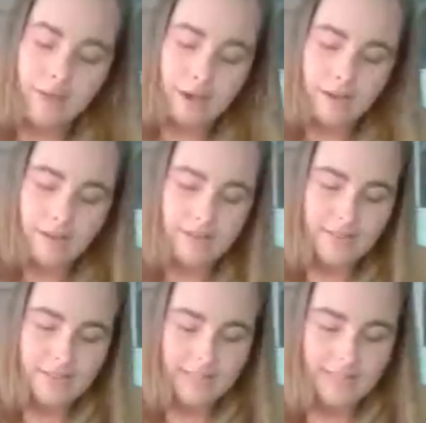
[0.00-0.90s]

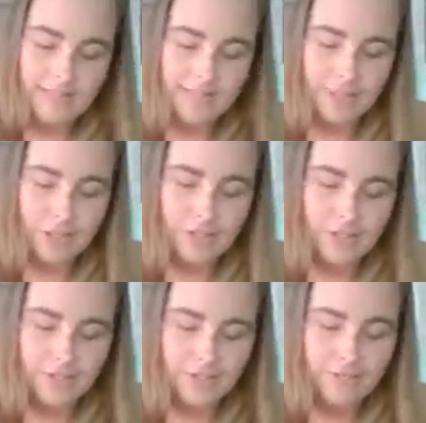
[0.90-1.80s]
Thoughts,
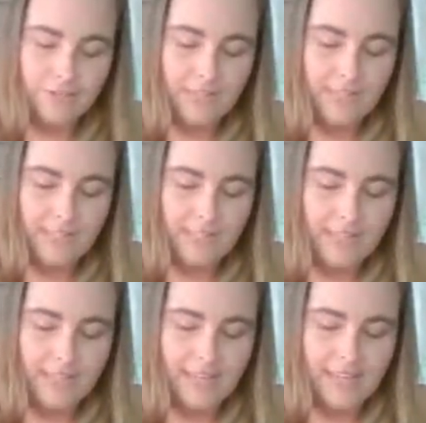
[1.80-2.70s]
sensations,
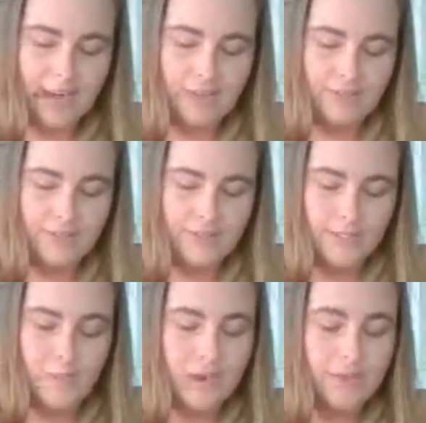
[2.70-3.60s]
feelings, sounds,
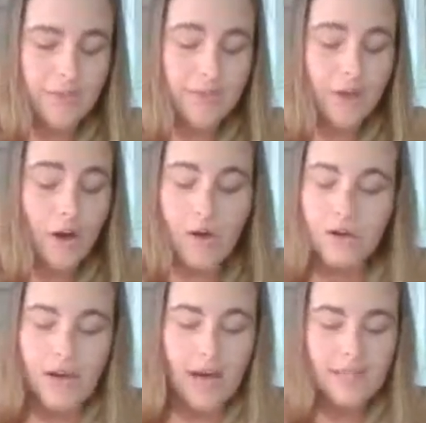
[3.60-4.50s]
smells,
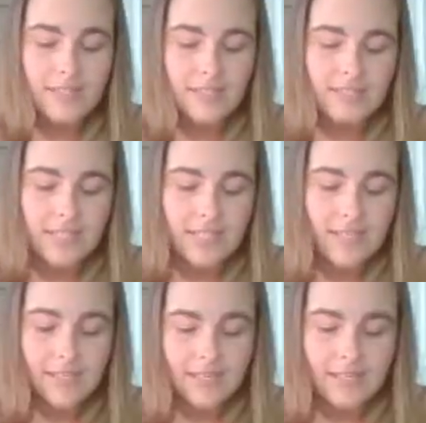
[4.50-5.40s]
all kinds of
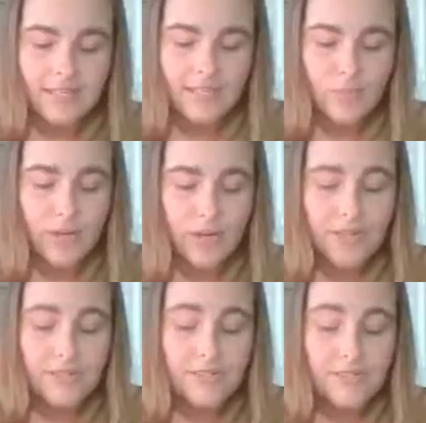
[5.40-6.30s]
states and
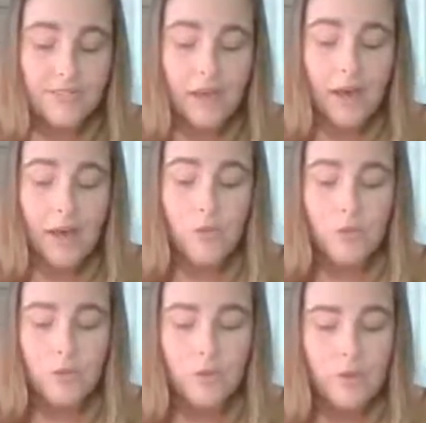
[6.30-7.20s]
experiences,
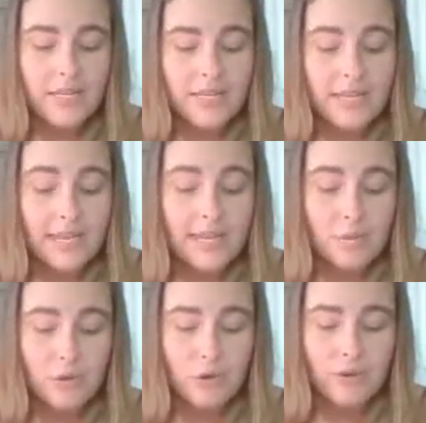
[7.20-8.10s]
both mundane
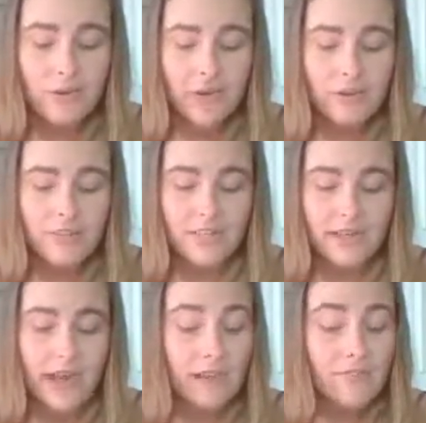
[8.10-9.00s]
and profound,
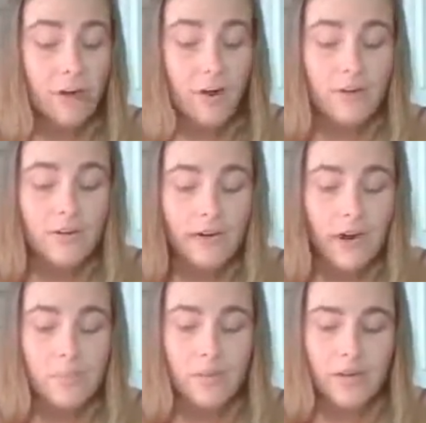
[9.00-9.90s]
have all
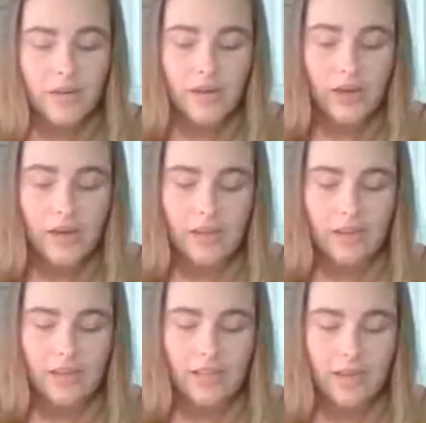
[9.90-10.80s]
come and gone
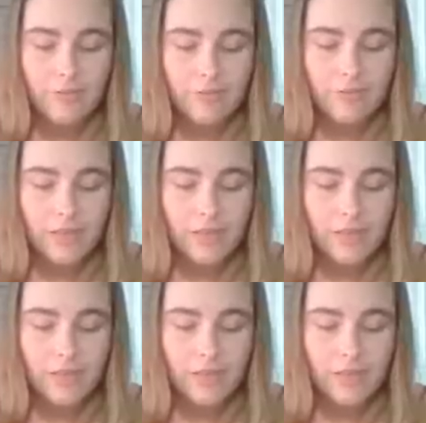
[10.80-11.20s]
in your life.